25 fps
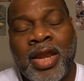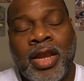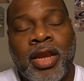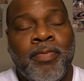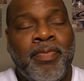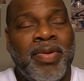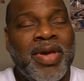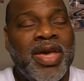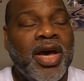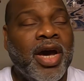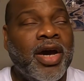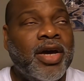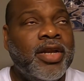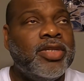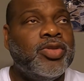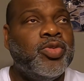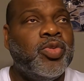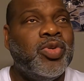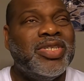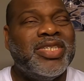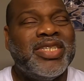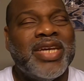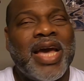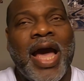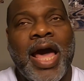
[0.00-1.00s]
To be honest
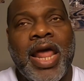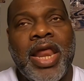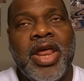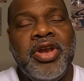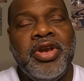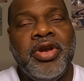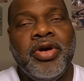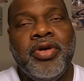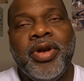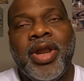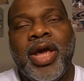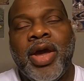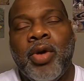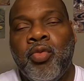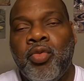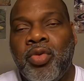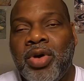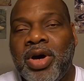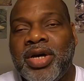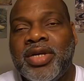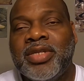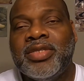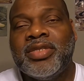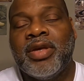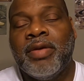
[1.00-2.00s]
with you, I didn't know there
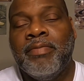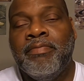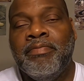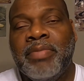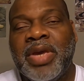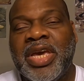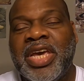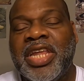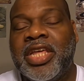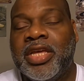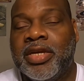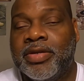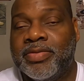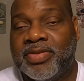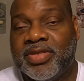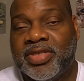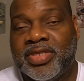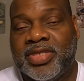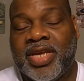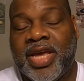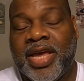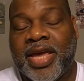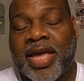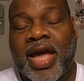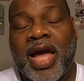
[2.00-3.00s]
was a medium
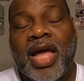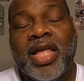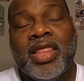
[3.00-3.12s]
steak.